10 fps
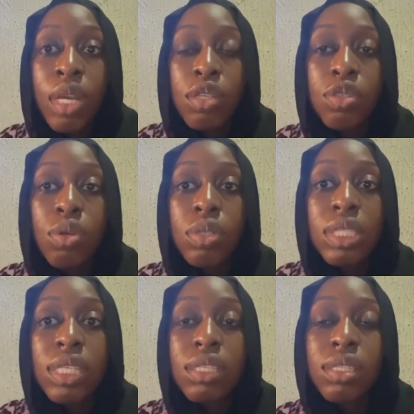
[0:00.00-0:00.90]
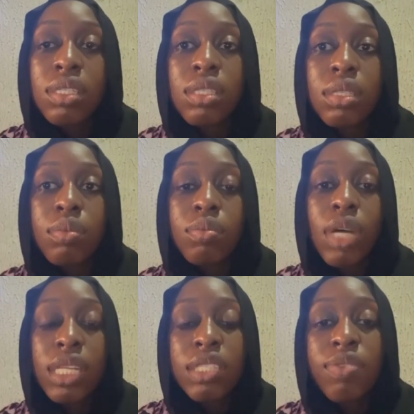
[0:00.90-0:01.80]
So this
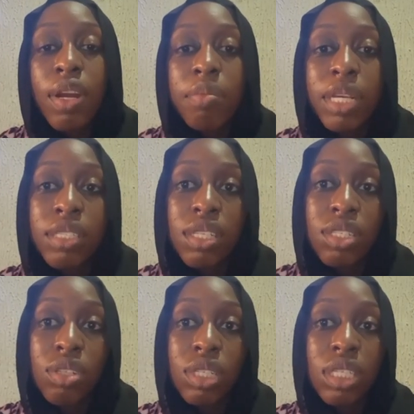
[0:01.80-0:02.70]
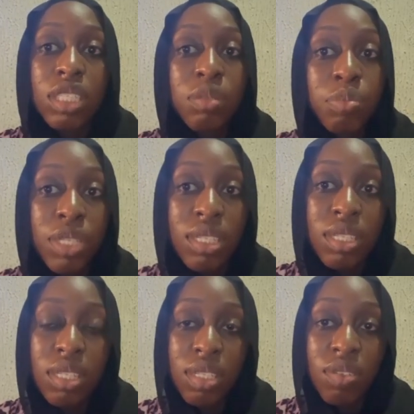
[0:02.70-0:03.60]
antiviral medication inhibits
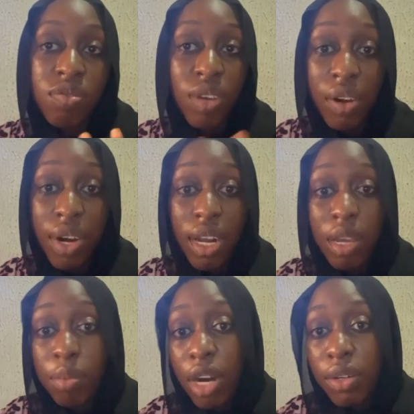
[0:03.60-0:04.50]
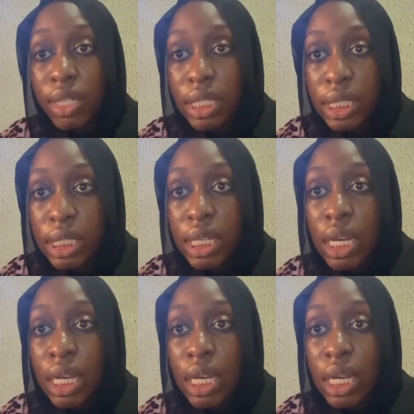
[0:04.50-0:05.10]
the viral mRNA.